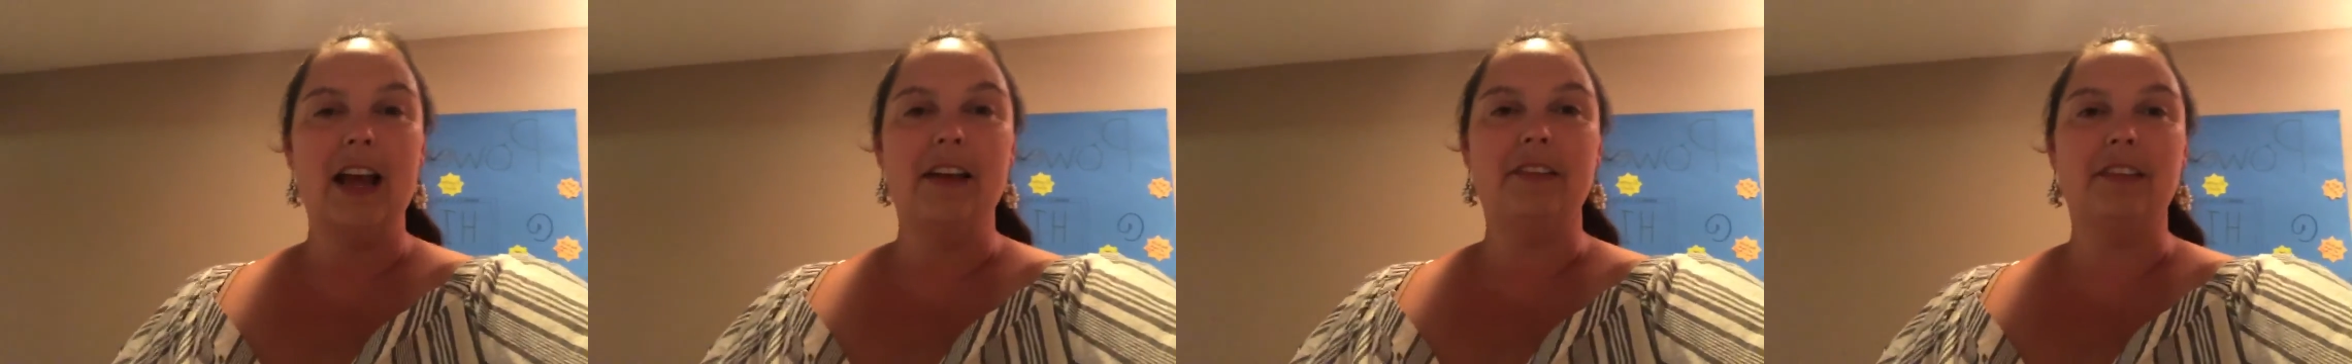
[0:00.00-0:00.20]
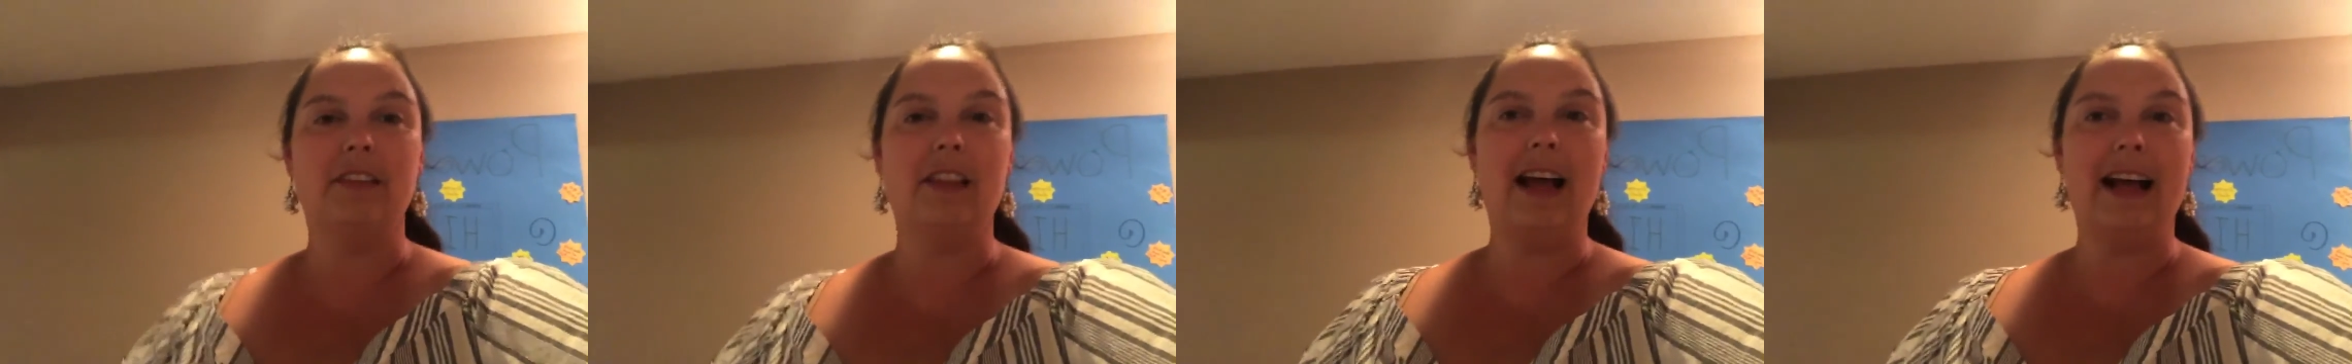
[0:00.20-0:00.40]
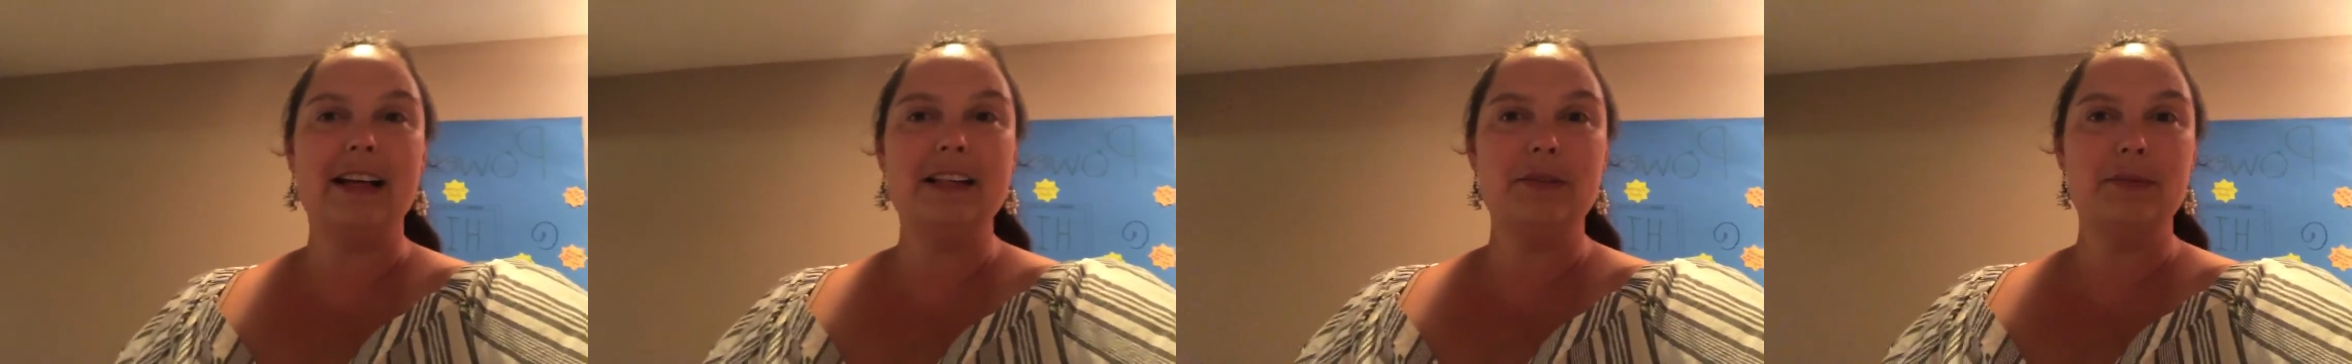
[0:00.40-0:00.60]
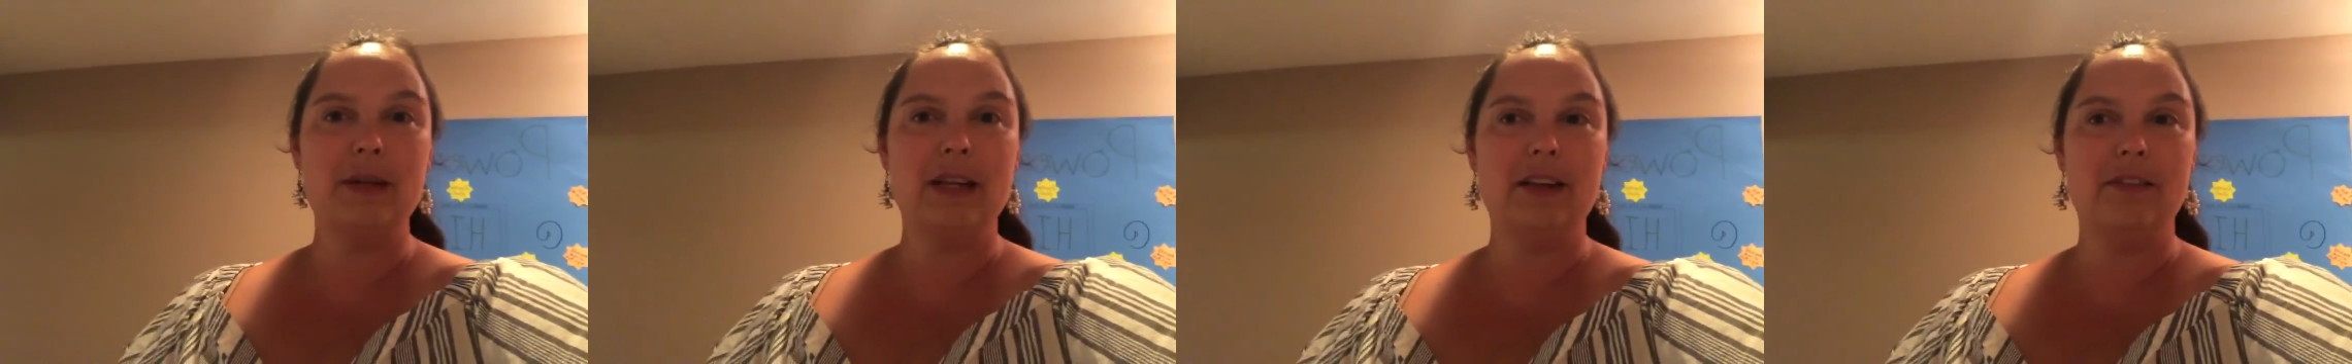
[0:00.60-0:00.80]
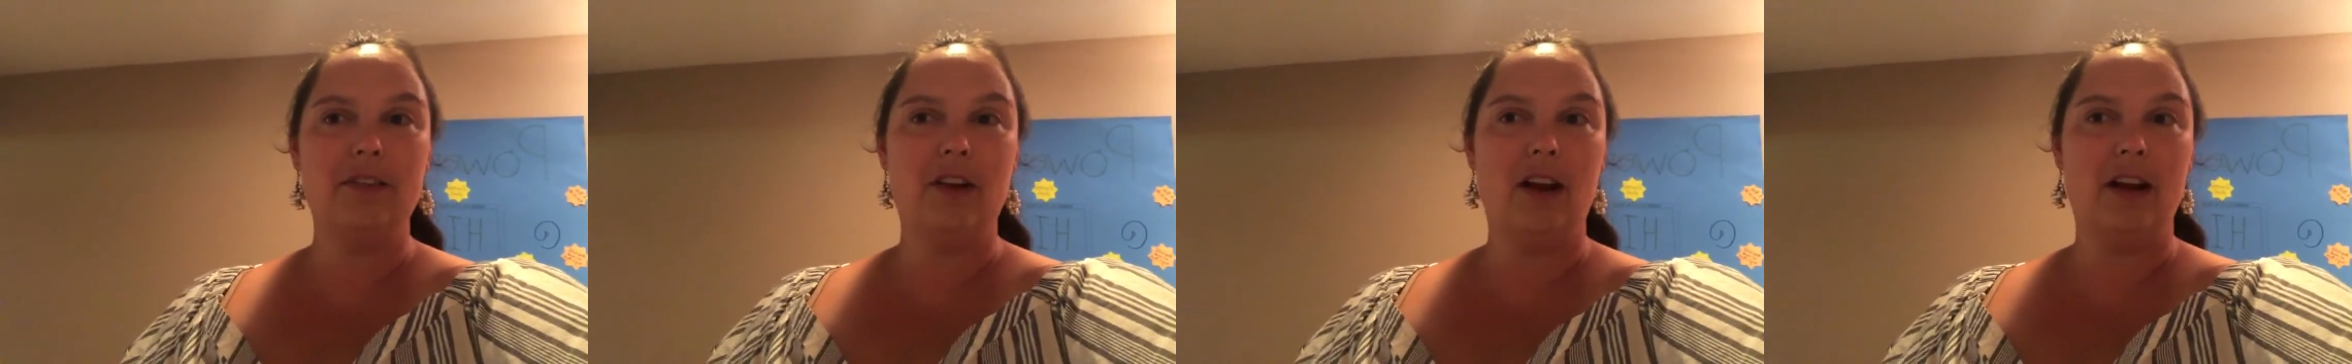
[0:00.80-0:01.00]
The last
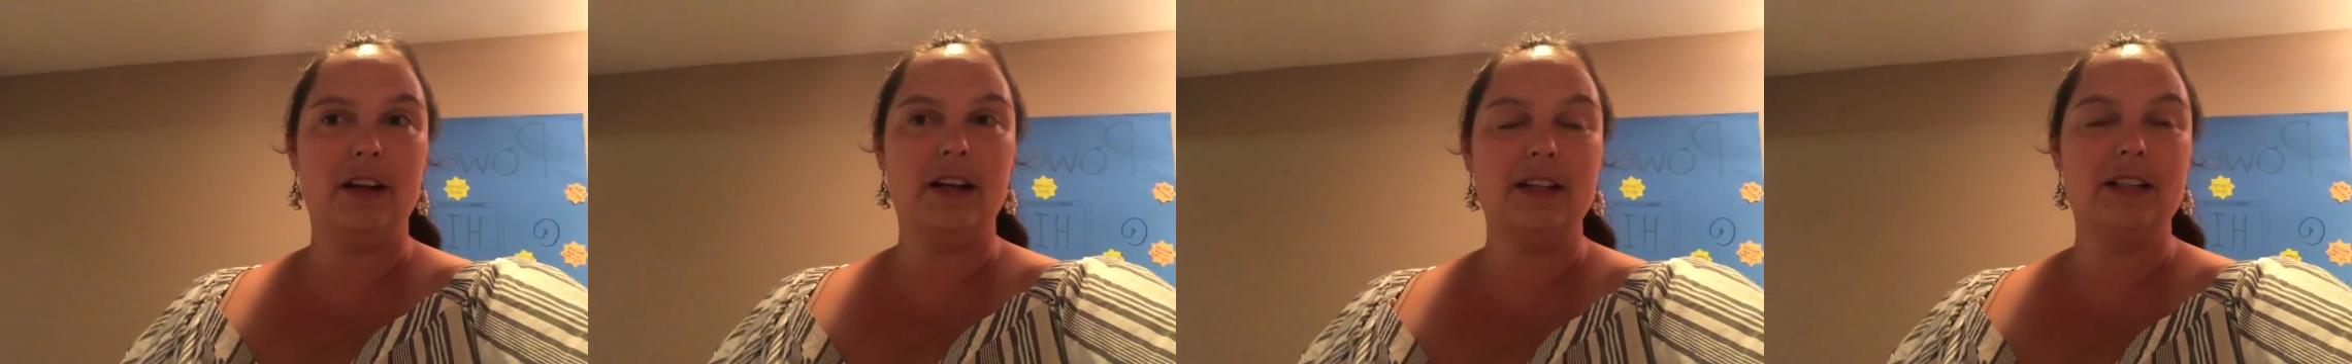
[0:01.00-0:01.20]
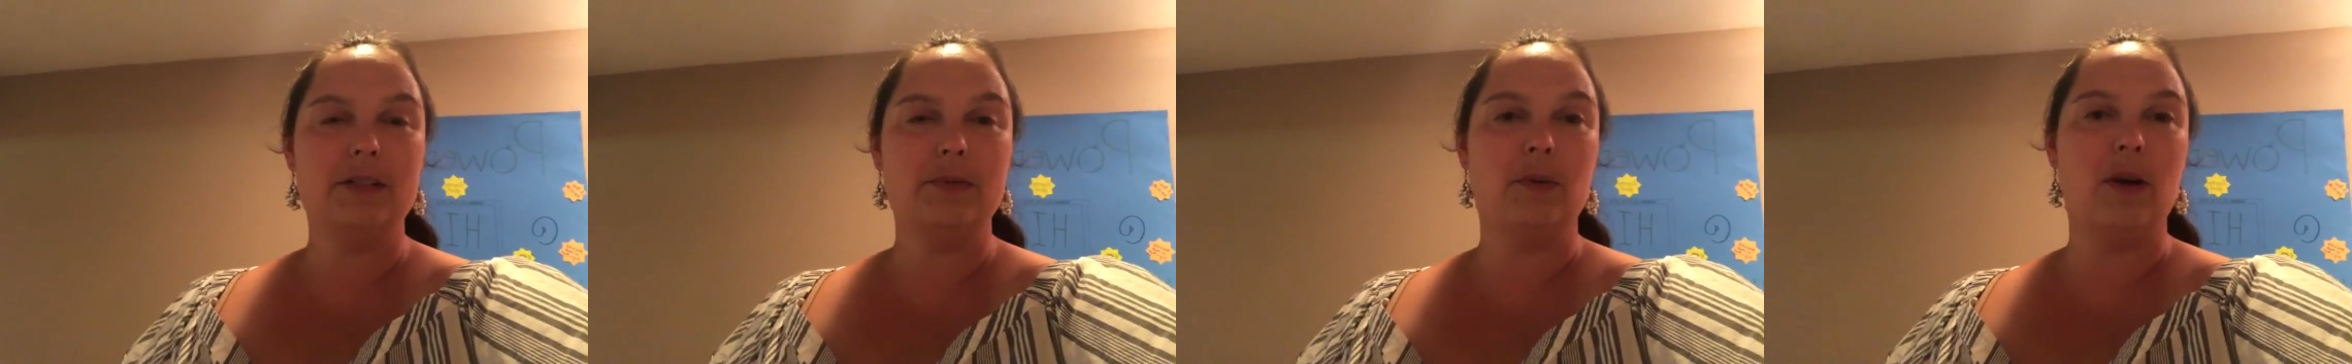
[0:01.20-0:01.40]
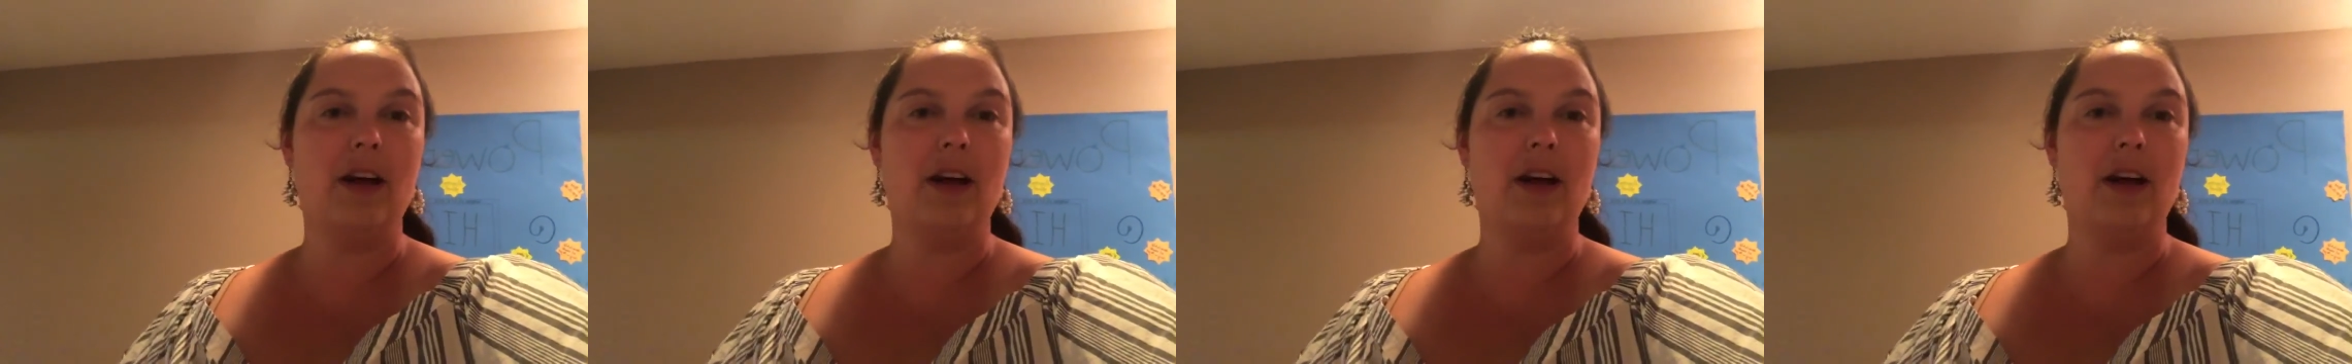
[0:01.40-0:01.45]
weekend of August,